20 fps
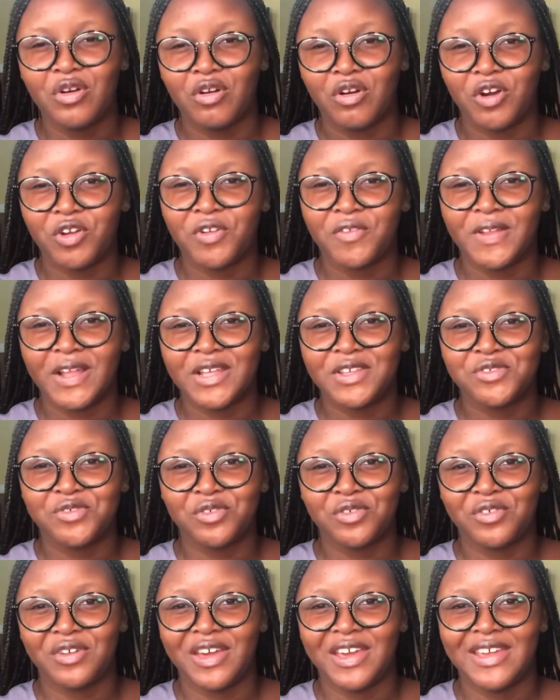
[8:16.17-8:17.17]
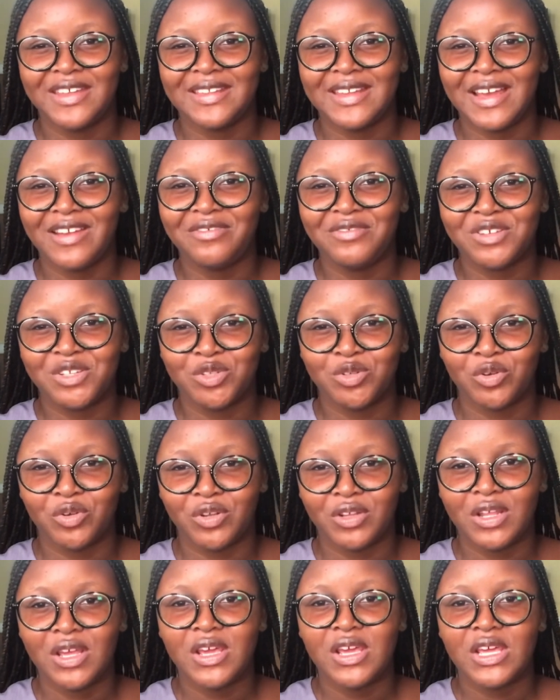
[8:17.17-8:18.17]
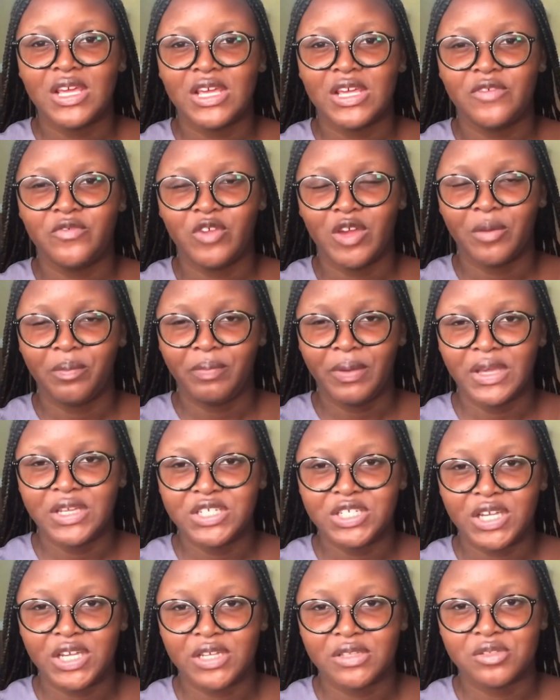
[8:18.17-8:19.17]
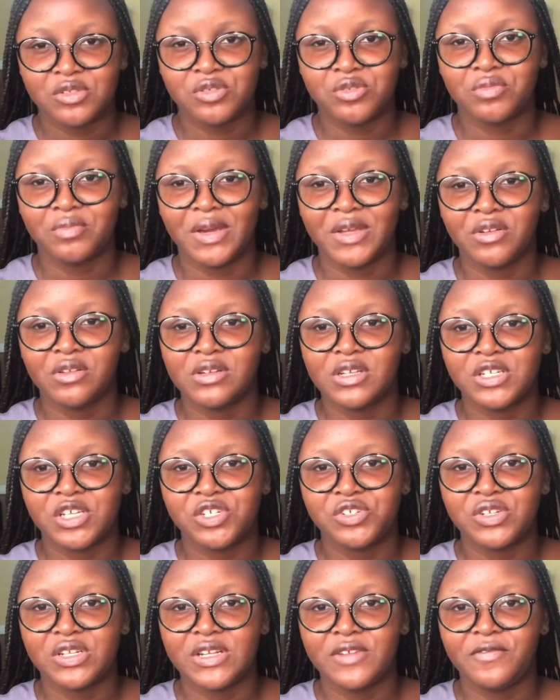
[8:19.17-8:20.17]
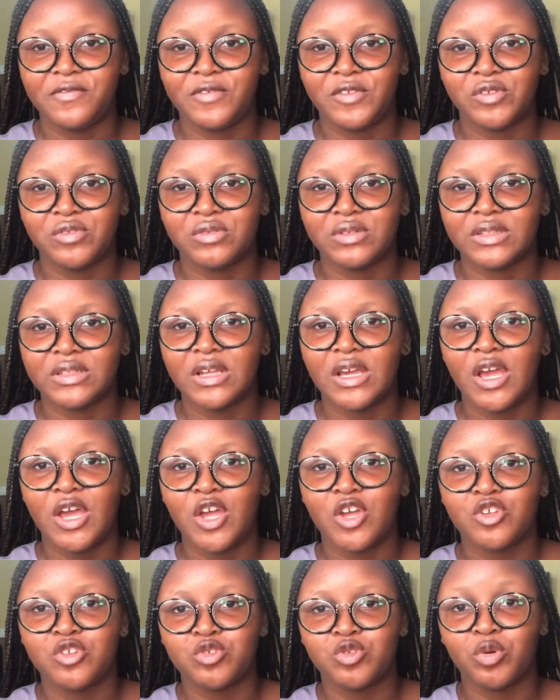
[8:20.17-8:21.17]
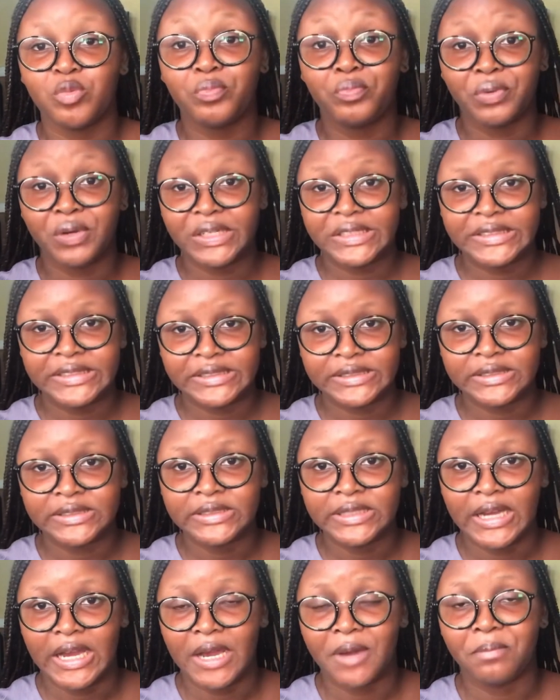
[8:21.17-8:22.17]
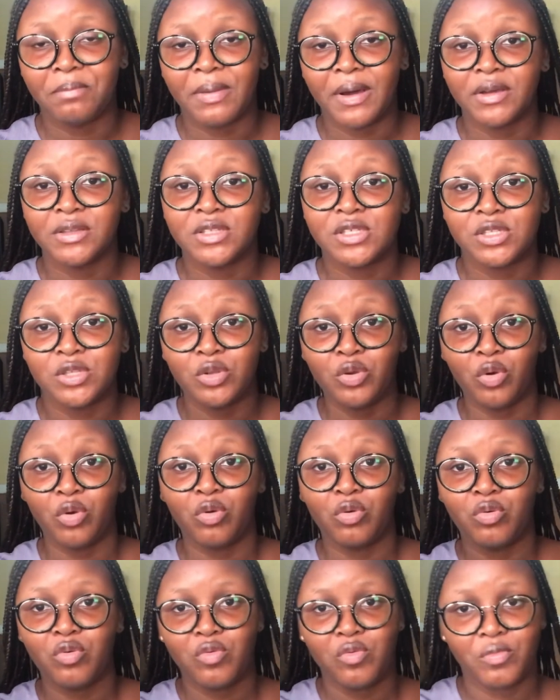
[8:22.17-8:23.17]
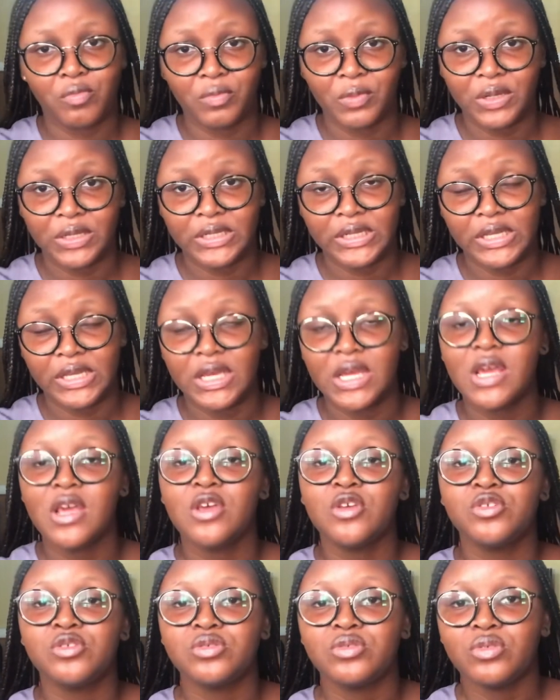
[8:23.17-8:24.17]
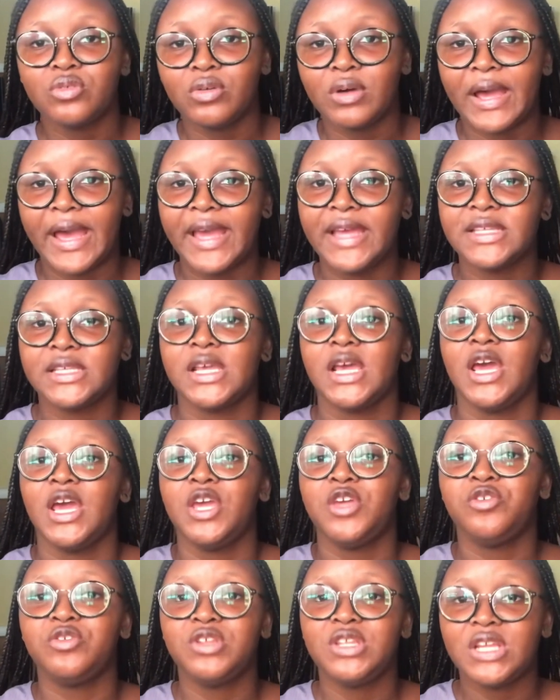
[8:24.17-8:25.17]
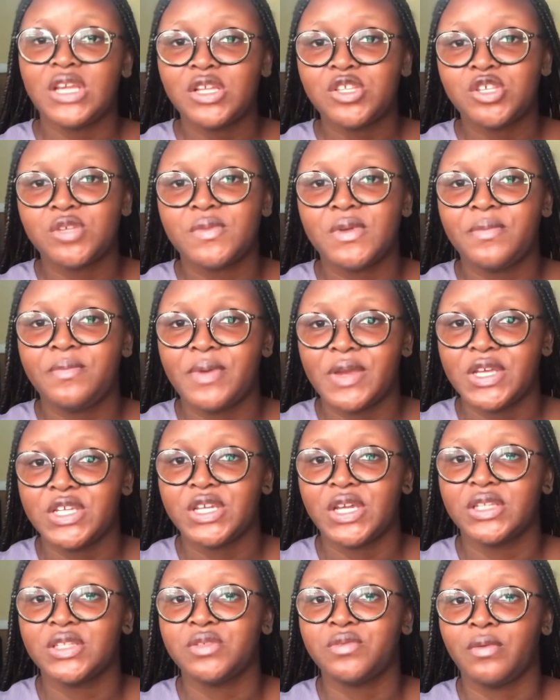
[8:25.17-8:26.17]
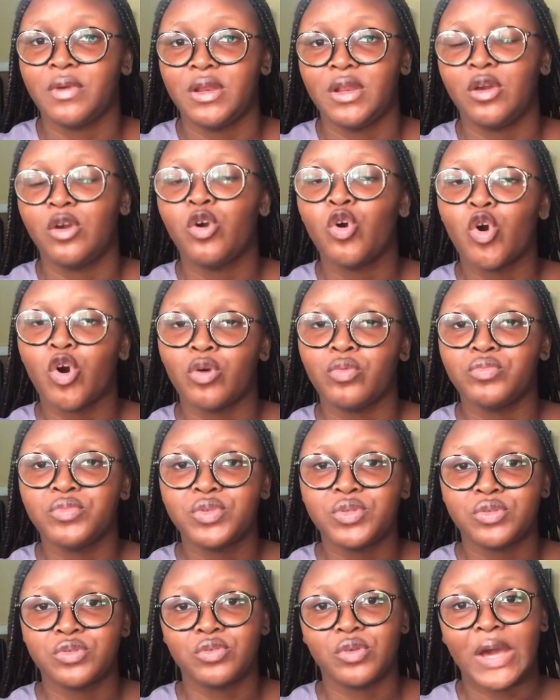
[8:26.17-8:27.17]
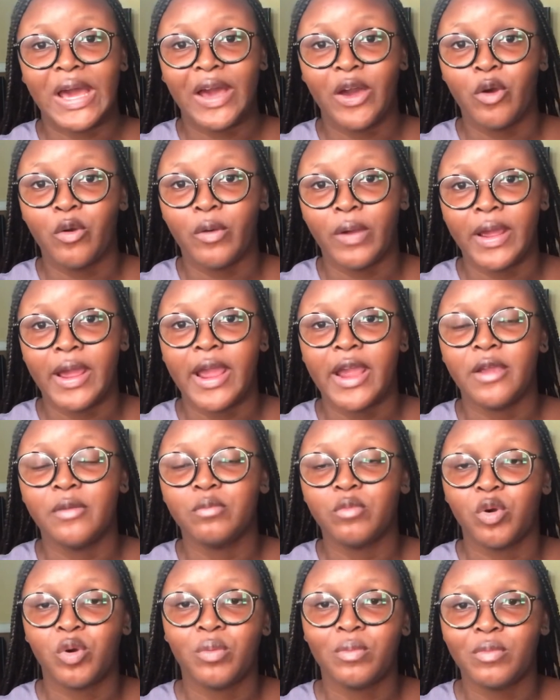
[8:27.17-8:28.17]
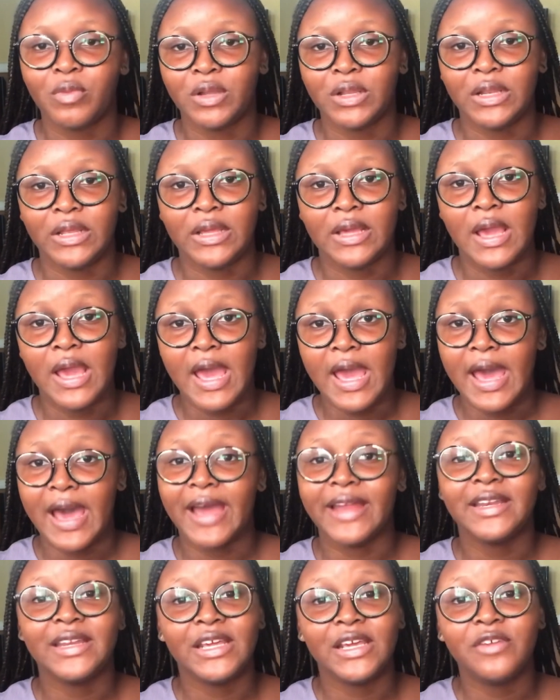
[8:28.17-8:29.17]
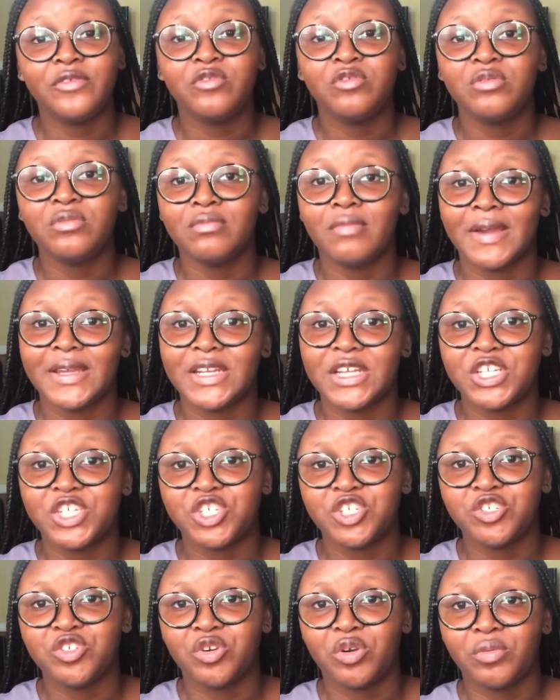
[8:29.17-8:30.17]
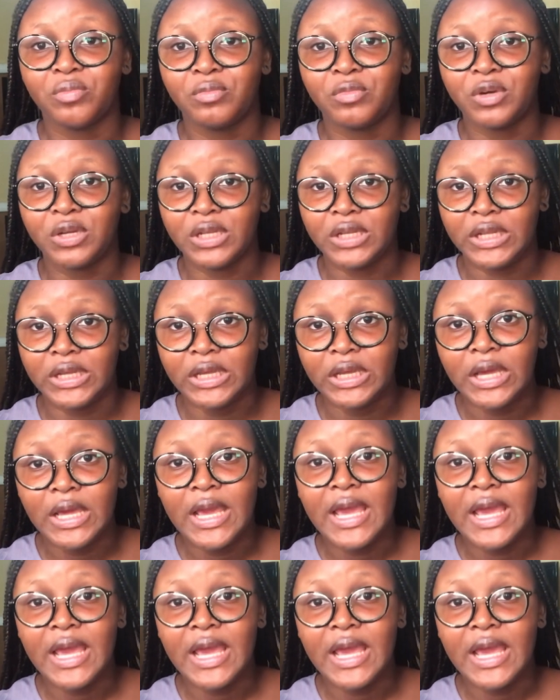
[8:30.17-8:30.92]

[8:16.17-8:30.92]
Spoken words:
all of that. So in that return, if you're patient, you might not necessarily feel so burdened about the whole money. So guys, you need to be patient when it comes to acquiring more money, and even managing your money